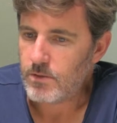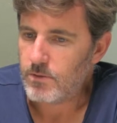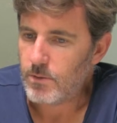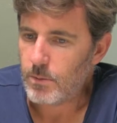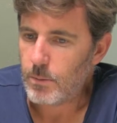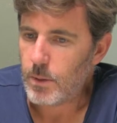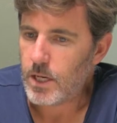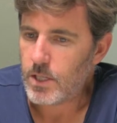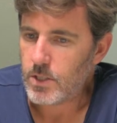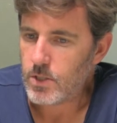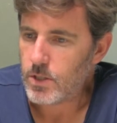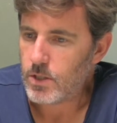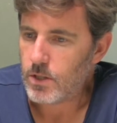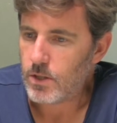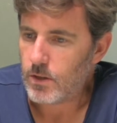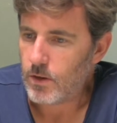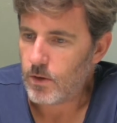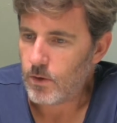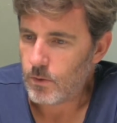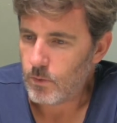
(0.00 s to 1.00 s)

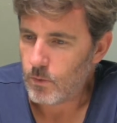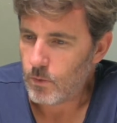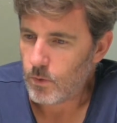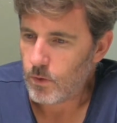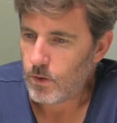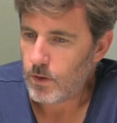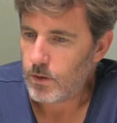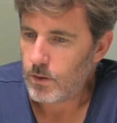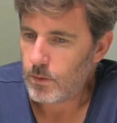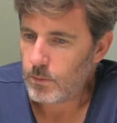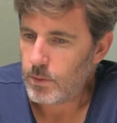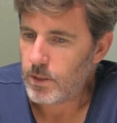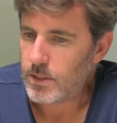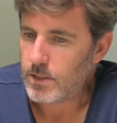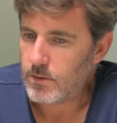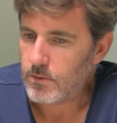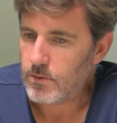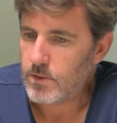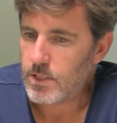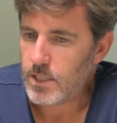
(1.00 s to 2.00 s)
information on what a
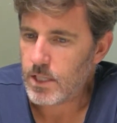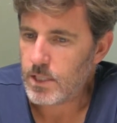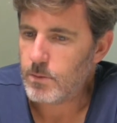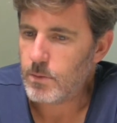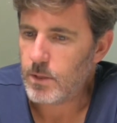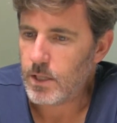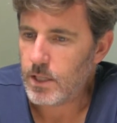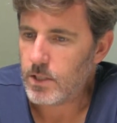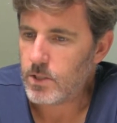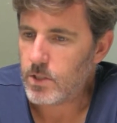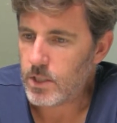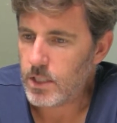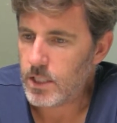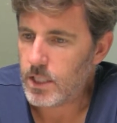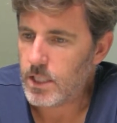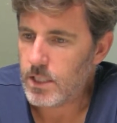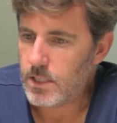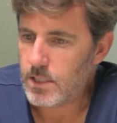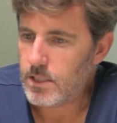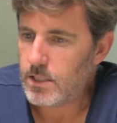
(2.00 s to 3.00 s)
piece of assessment
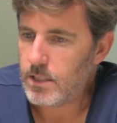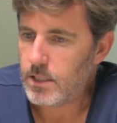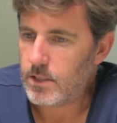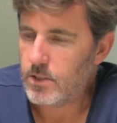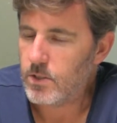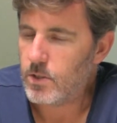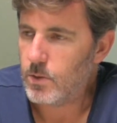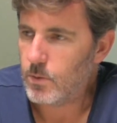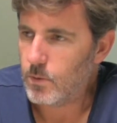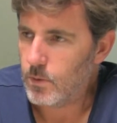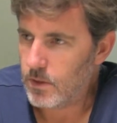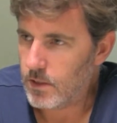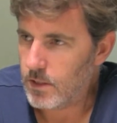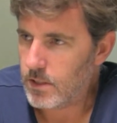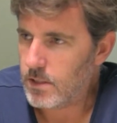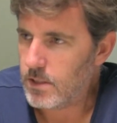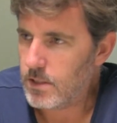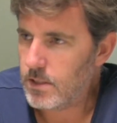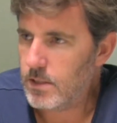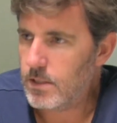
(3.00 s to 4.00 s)
actually is than I do with
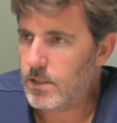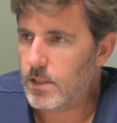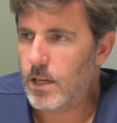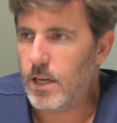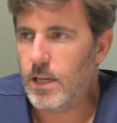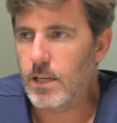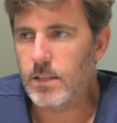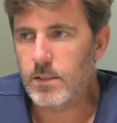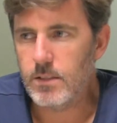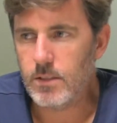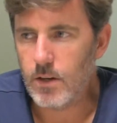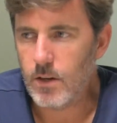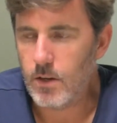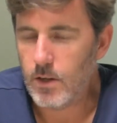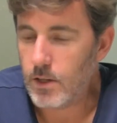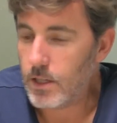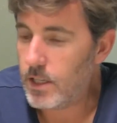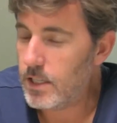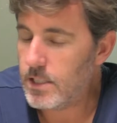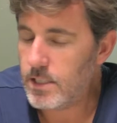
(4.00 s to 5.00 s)
this, and
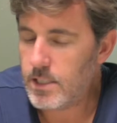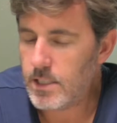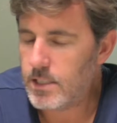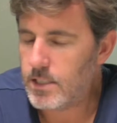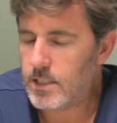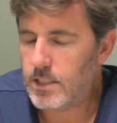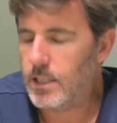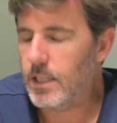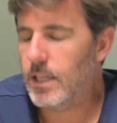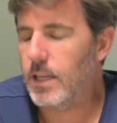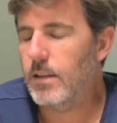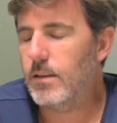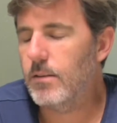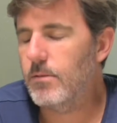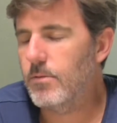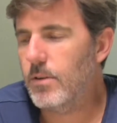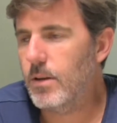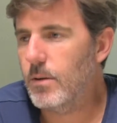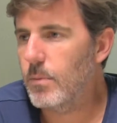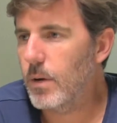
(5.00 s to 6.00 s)
I consistently get the
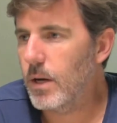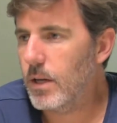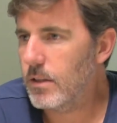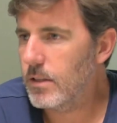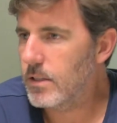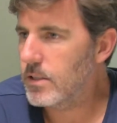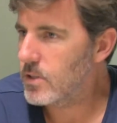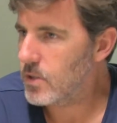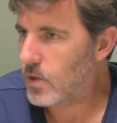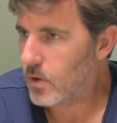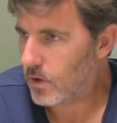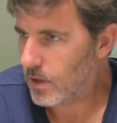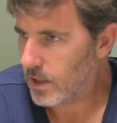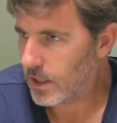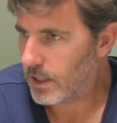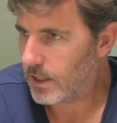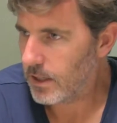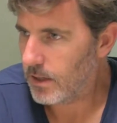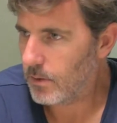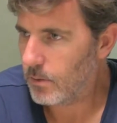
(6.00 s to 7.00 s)
feedback that it's not
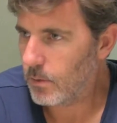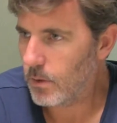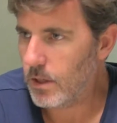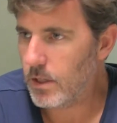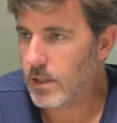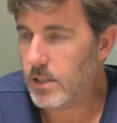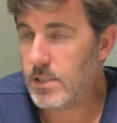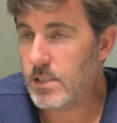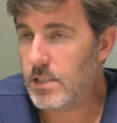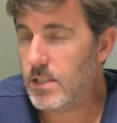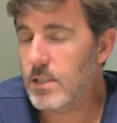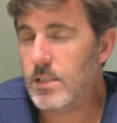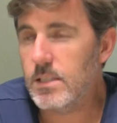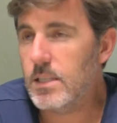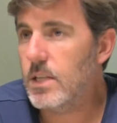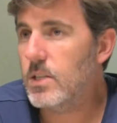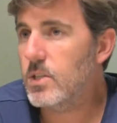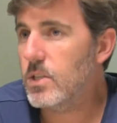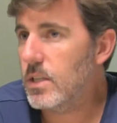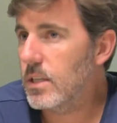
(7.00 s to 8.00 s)
clear what it is. And
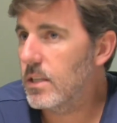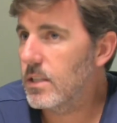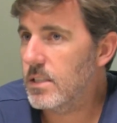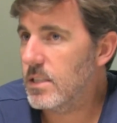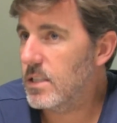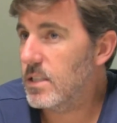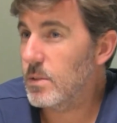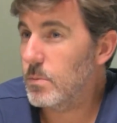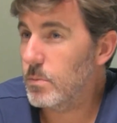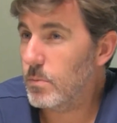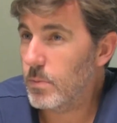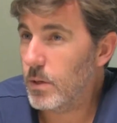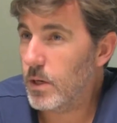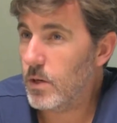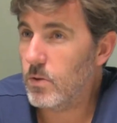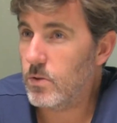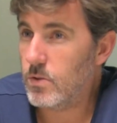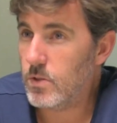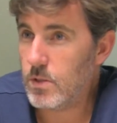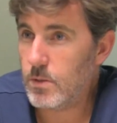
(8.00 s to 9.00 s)
essentially this is
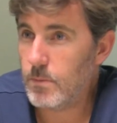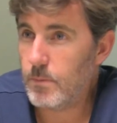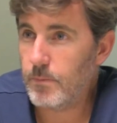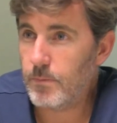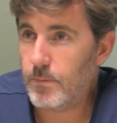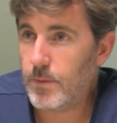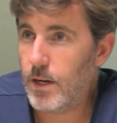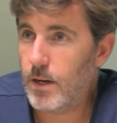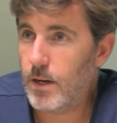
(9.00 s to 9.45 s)
because